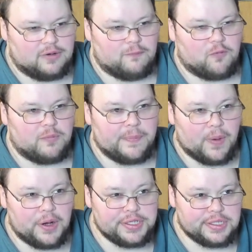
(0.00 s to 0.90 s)
So for me
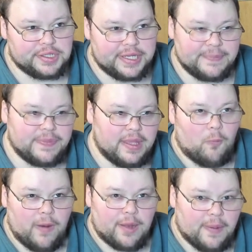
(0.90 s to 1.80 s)
personally,
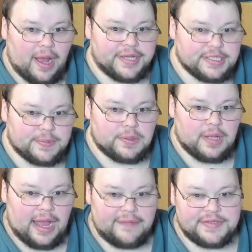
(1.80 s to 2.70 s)
where
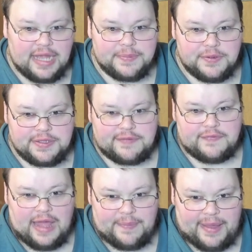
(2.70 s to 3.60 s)
possible, I've stopped using
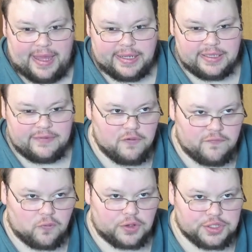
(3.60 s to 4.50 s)
Flatpaks
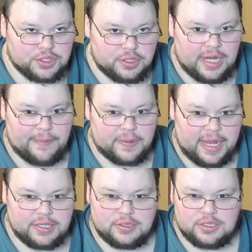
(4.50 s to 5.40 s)
for certain
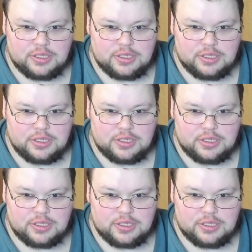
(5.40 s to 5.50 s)
applications.